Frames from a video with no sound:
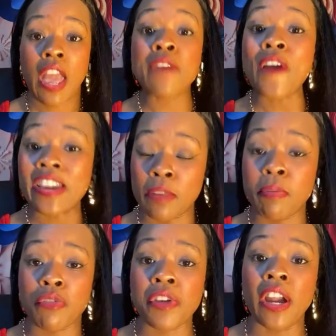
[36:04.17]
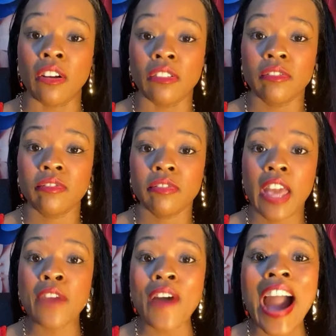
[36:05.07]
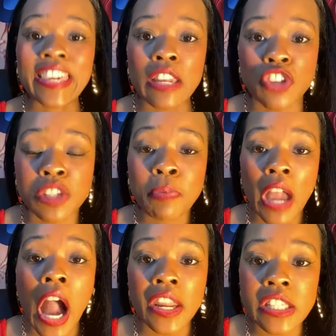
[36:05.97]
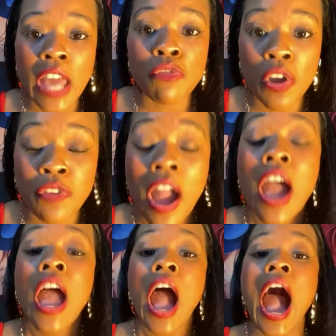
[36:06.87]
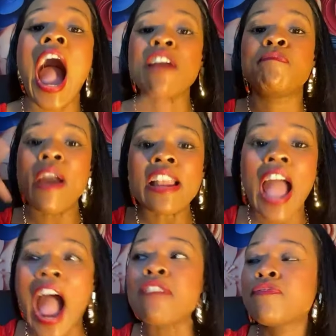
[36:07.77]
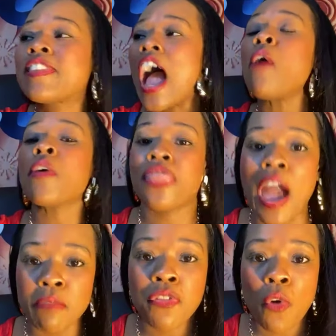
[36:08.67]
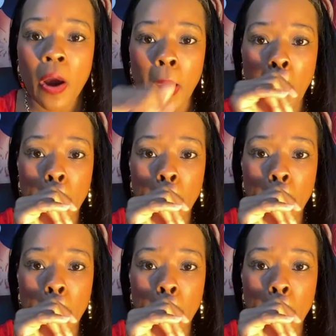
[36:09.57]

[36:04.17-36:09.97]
If I can be real, if I can just be honest and real, I've been, I've dealt with that before.